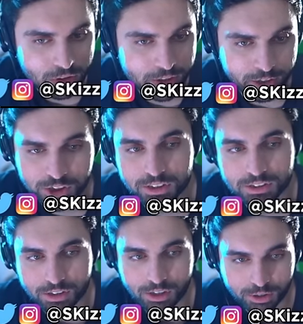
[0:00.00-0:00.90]
No, she
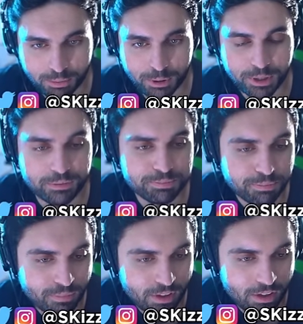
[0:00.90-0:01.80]
does not. Okay, my bad.
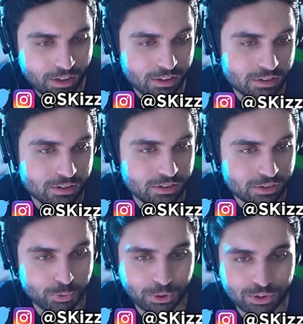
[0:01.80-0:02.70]

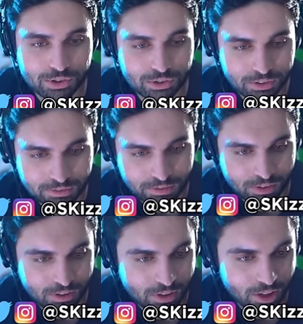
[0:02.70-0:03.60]
Spoke too soon.
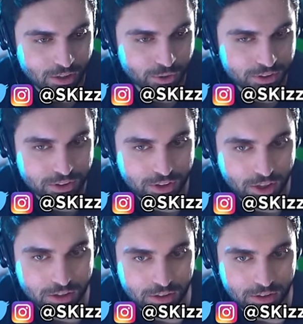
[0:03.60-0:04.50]
Alone in the
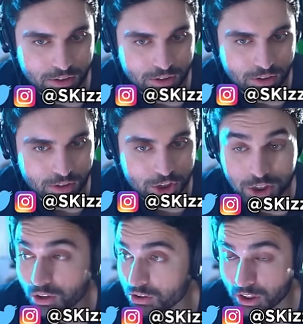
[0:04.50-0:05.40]
Dark.
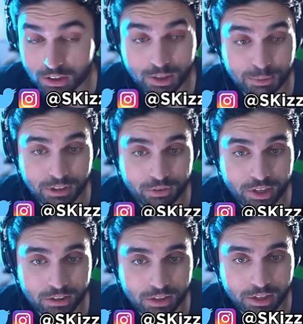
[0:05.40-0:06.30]
She looks a little bit,
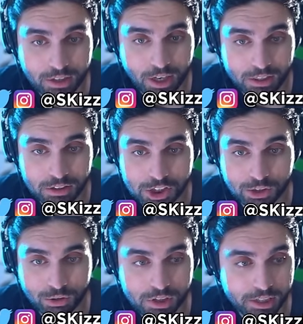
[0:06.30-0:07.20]
right? Like, Did at least she
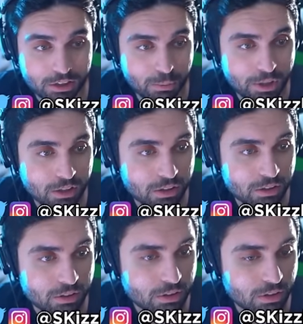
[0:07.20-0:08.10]
looked like in the beginning.
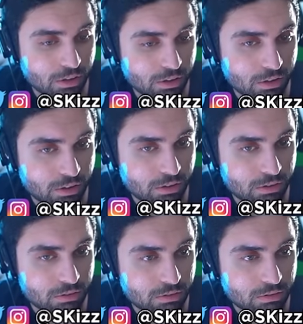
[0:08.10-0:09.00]

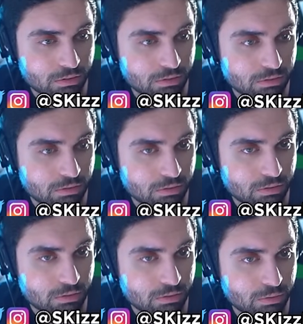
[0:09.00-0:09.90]
Yeah.
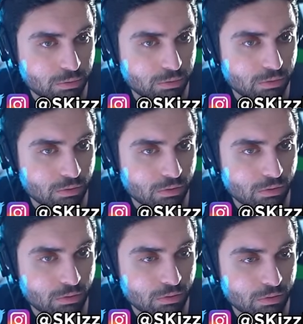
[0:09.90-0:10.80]
You think it'll actually
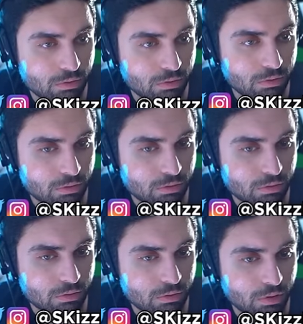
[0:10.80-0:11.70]
come to that?
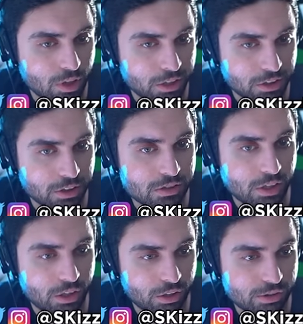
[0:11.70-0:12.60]
I
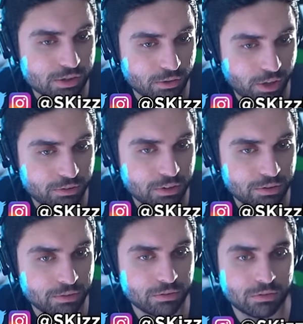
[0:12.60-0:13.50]
Welcome to Derceto,
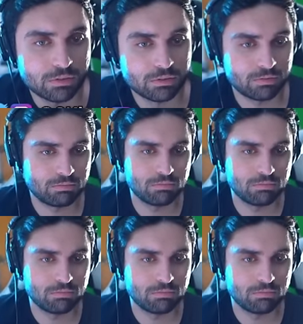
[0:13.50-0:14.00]
Detective.